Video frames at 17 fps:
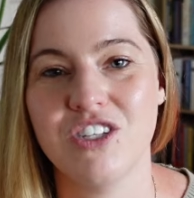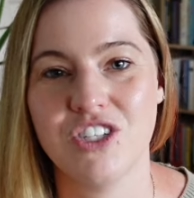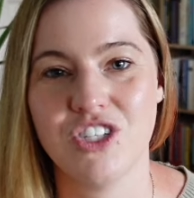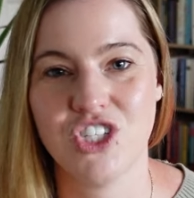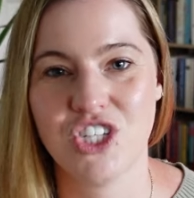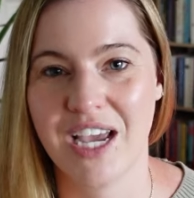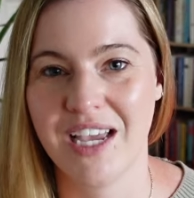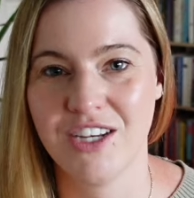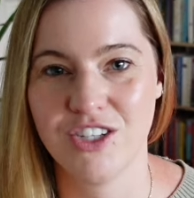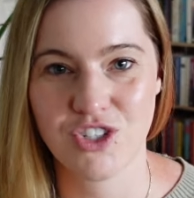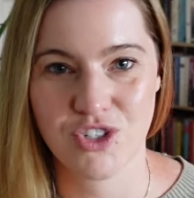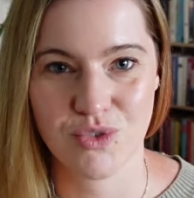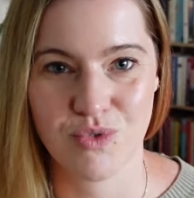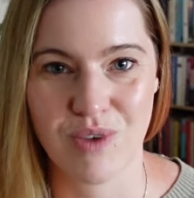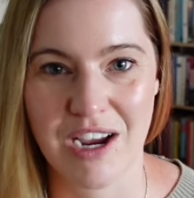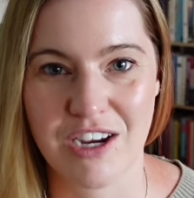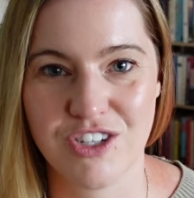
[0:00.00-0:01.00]
to change
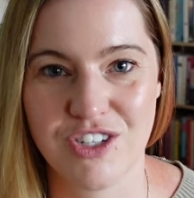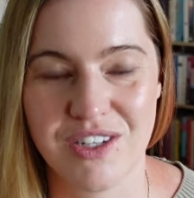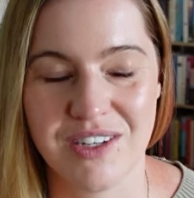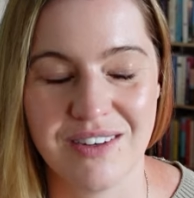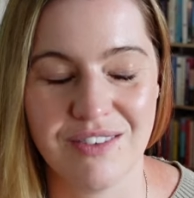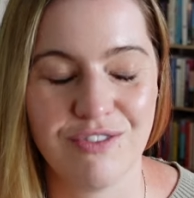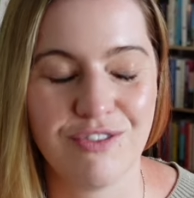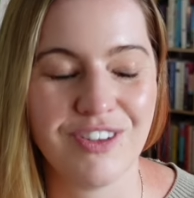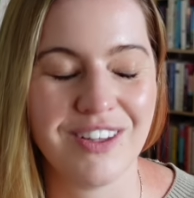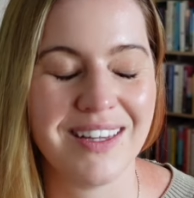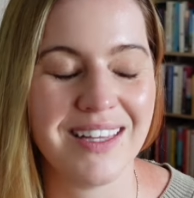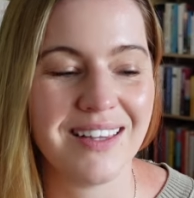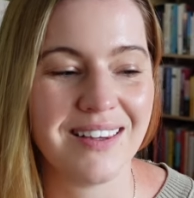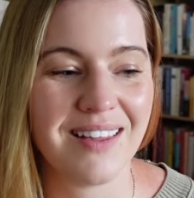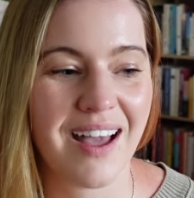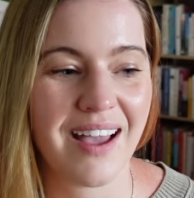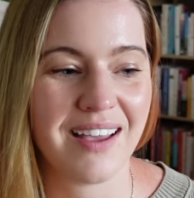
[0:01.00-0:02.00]
direction,
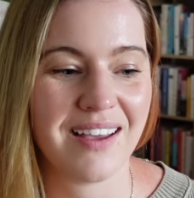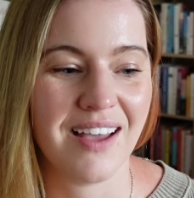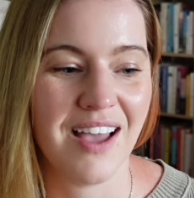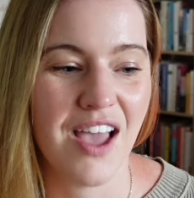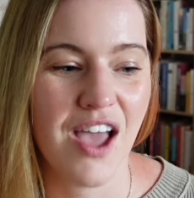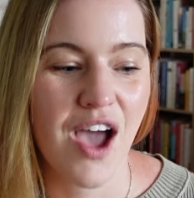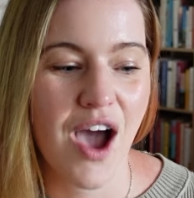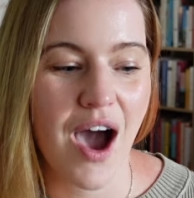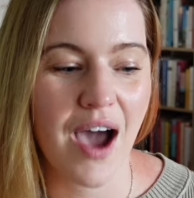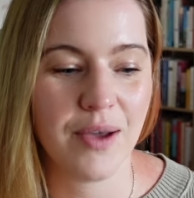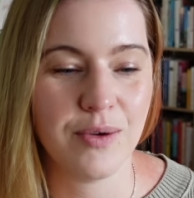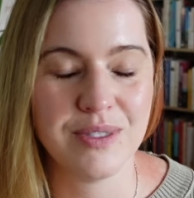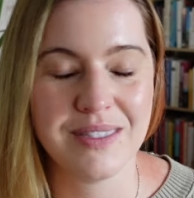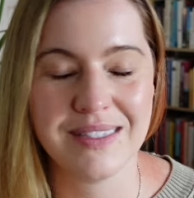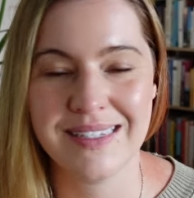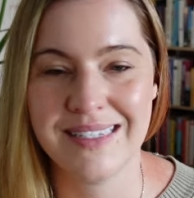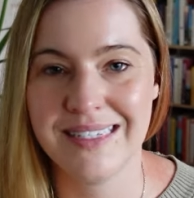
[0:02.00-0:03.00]
feeling like I
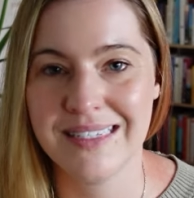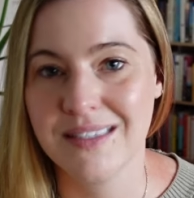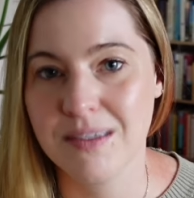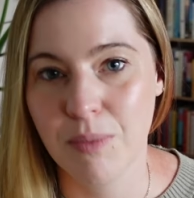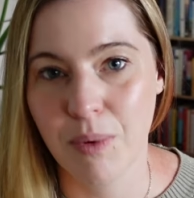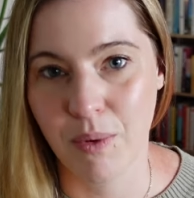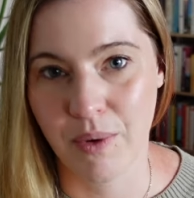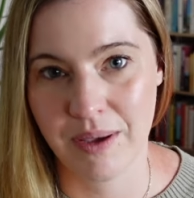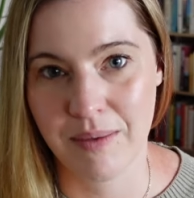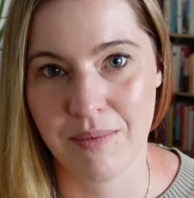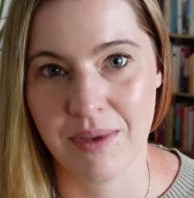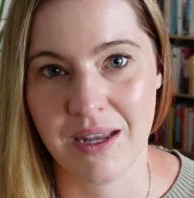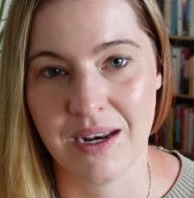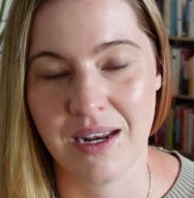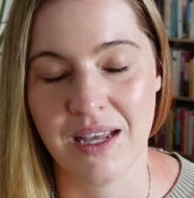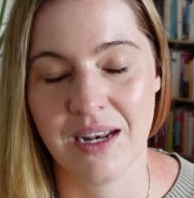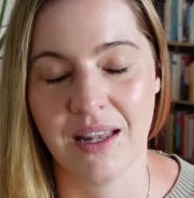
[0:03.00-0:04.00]
was a
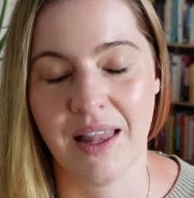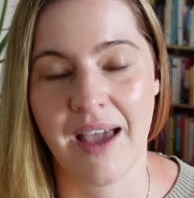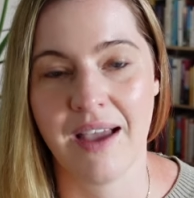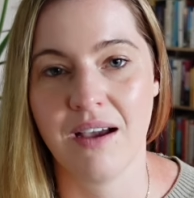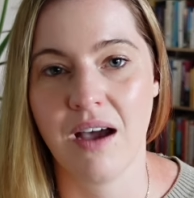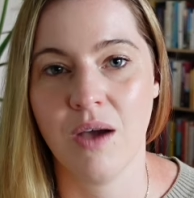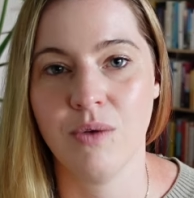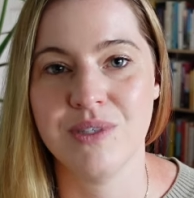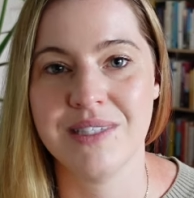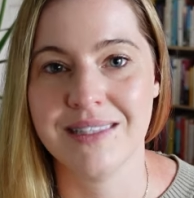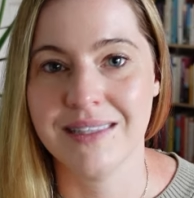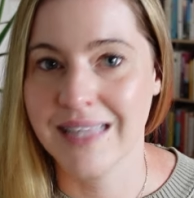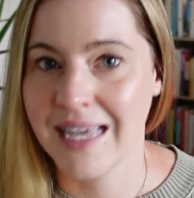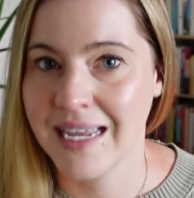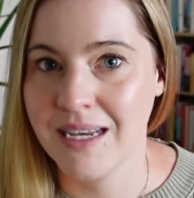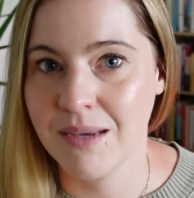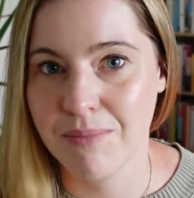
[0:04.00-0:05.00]
disappointment and like I was
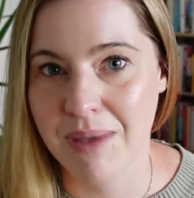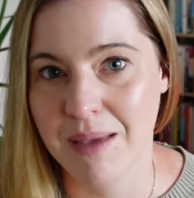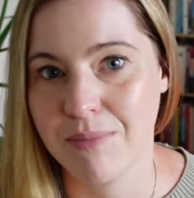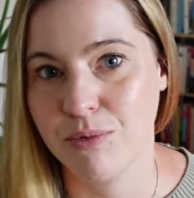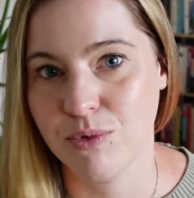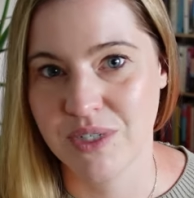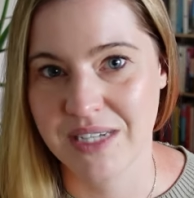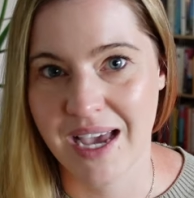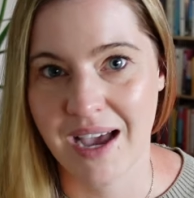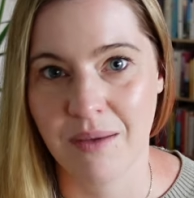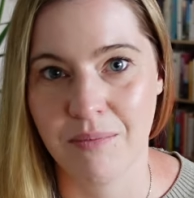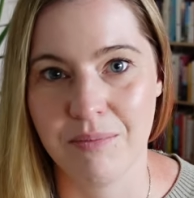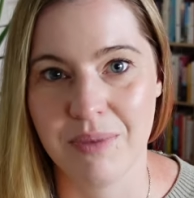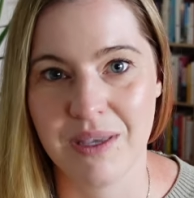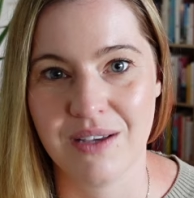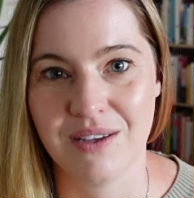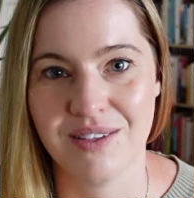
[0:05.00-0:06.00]
letting people
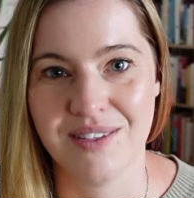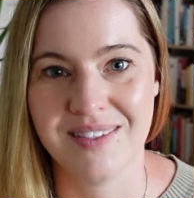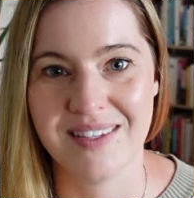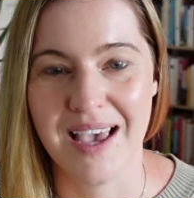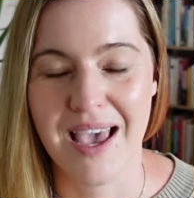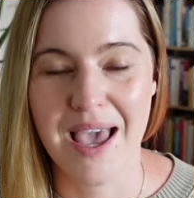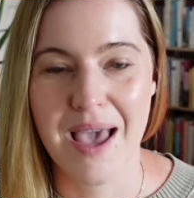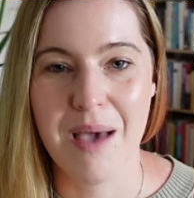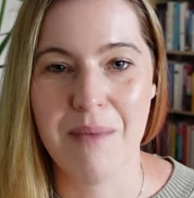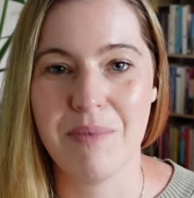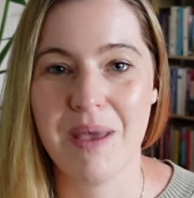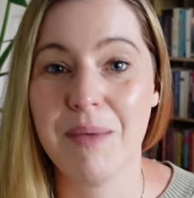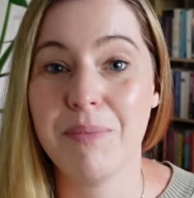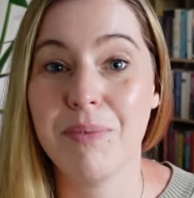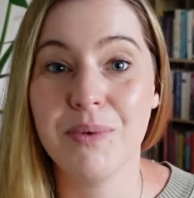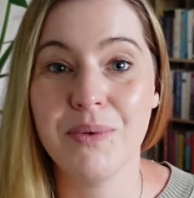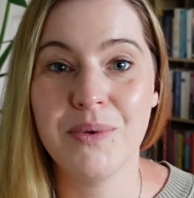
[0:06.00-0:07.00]
down because
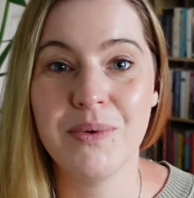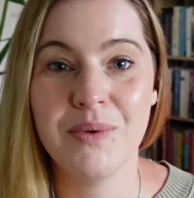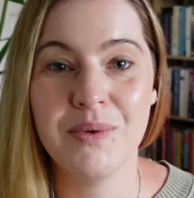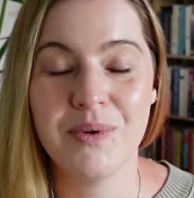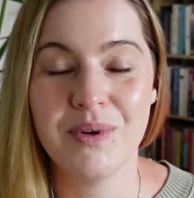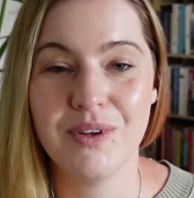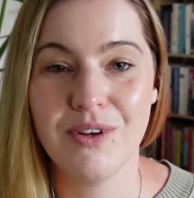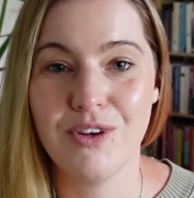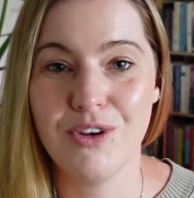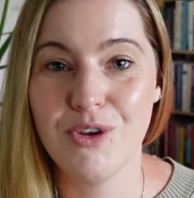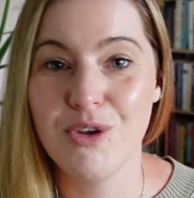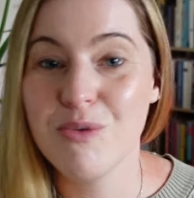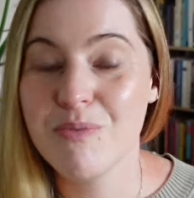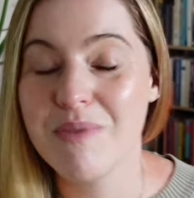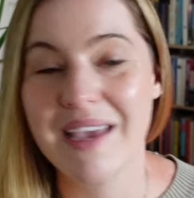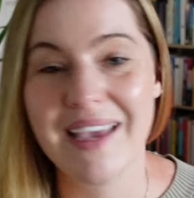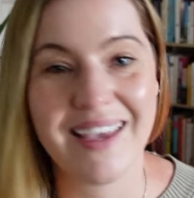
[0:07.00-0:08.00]
people
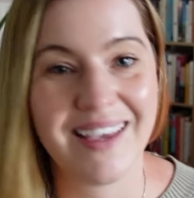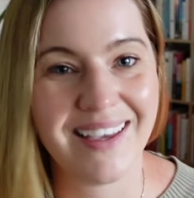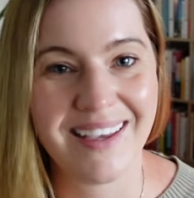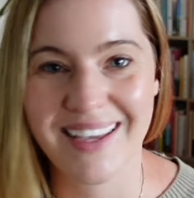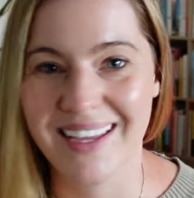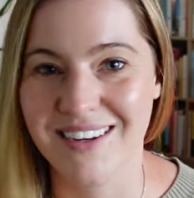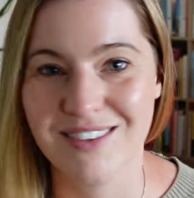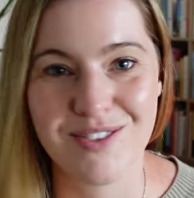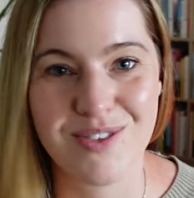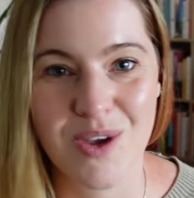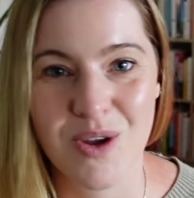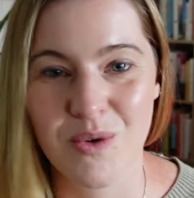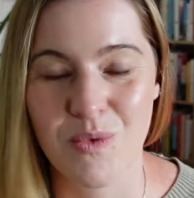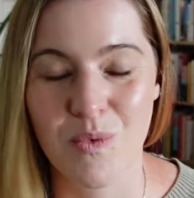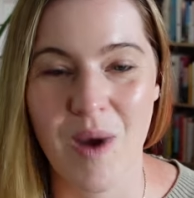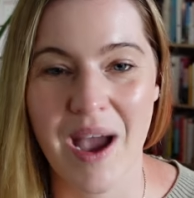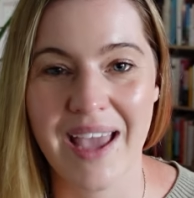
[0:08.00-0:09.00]
knew me in a
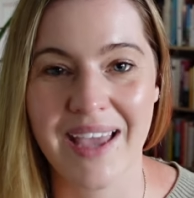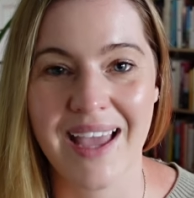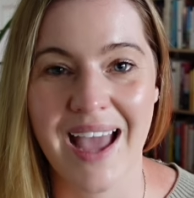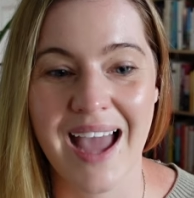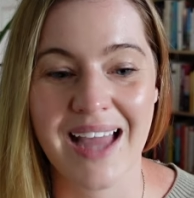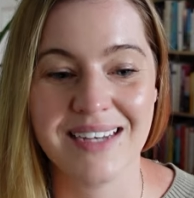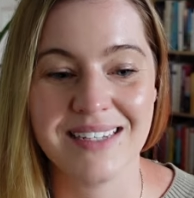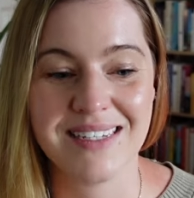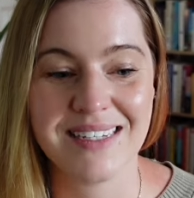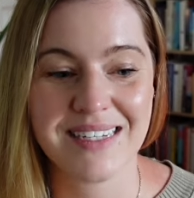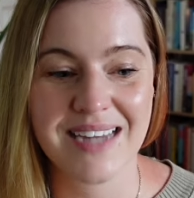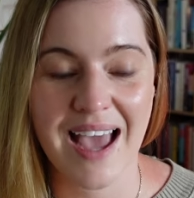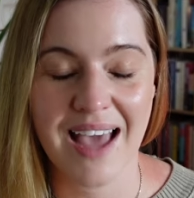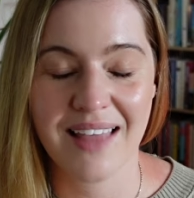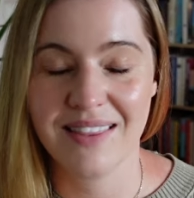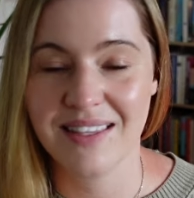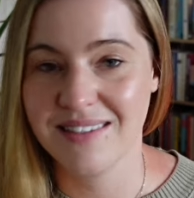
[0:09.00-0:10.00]
certain way and
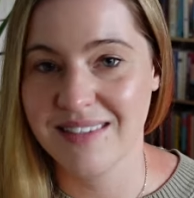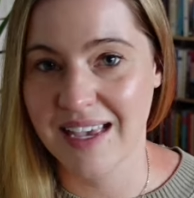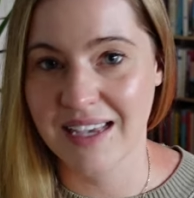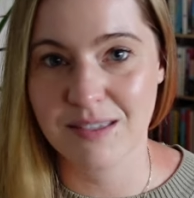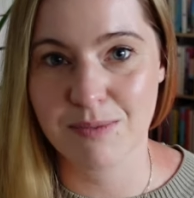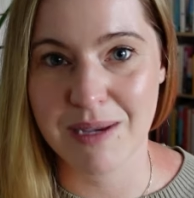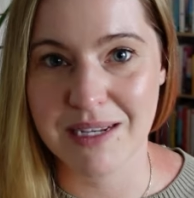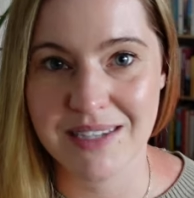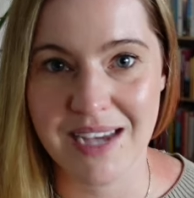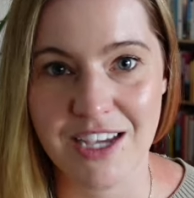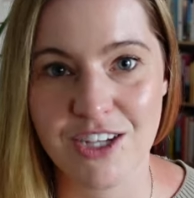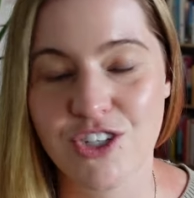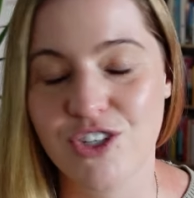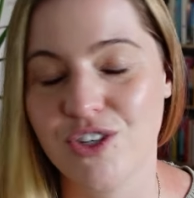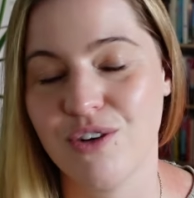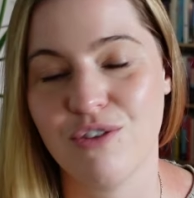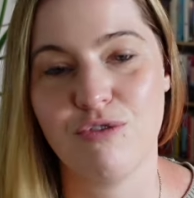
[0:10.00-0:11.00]
had this
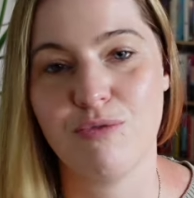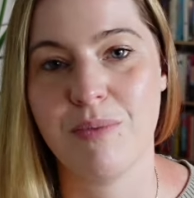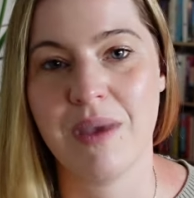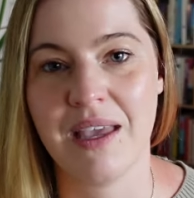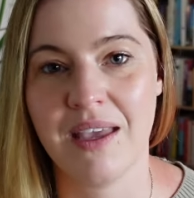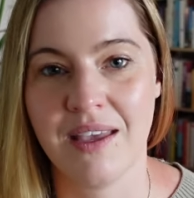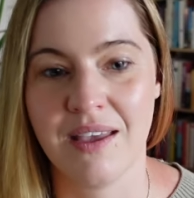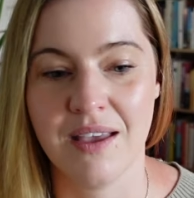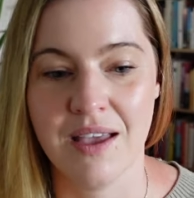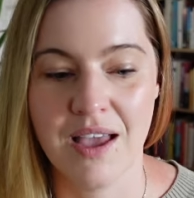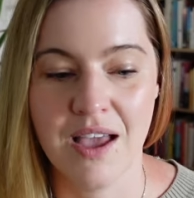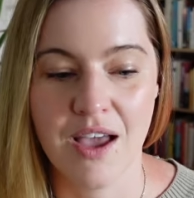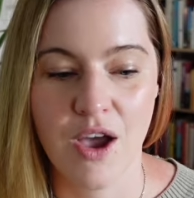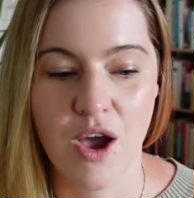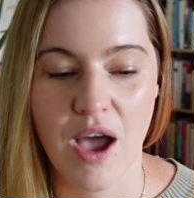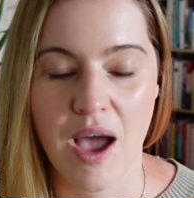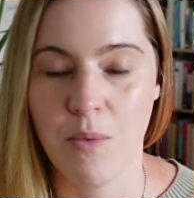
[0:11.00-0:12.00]
expectation of me
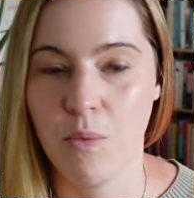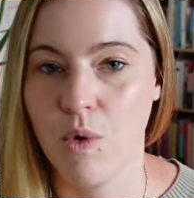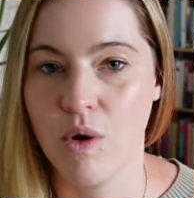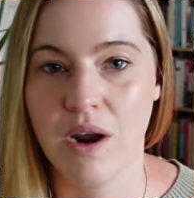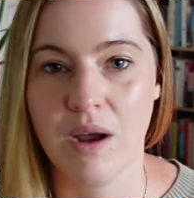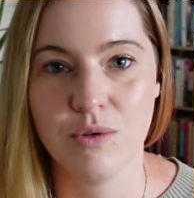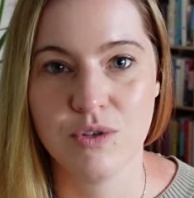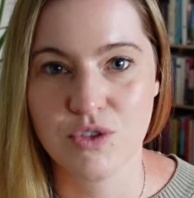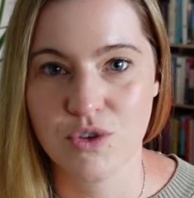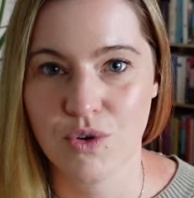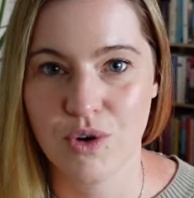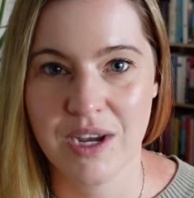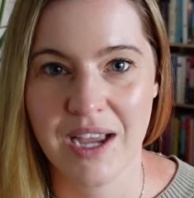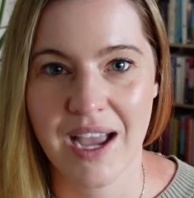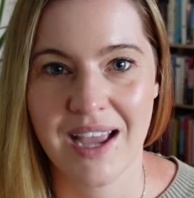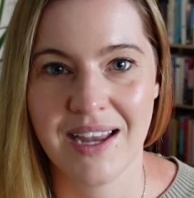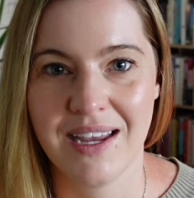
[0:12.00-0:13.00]
and what I was
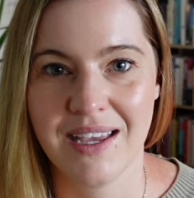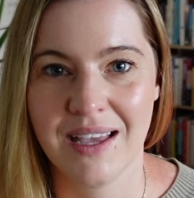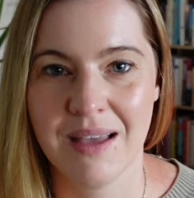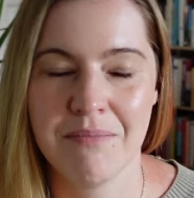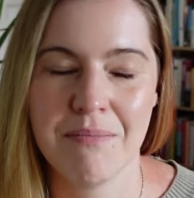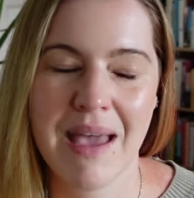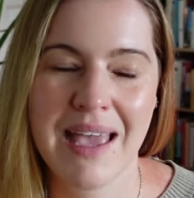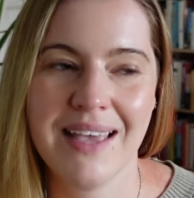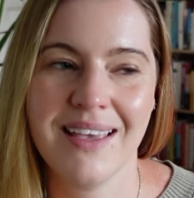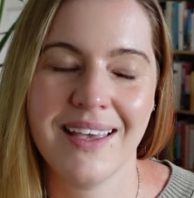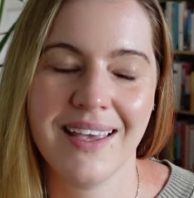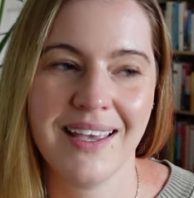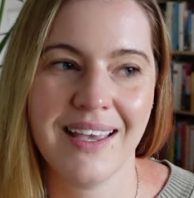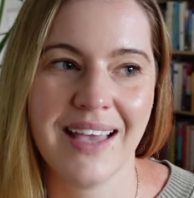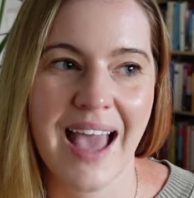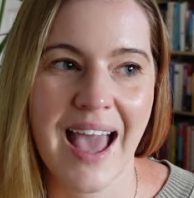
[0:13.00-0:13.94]
creating and making.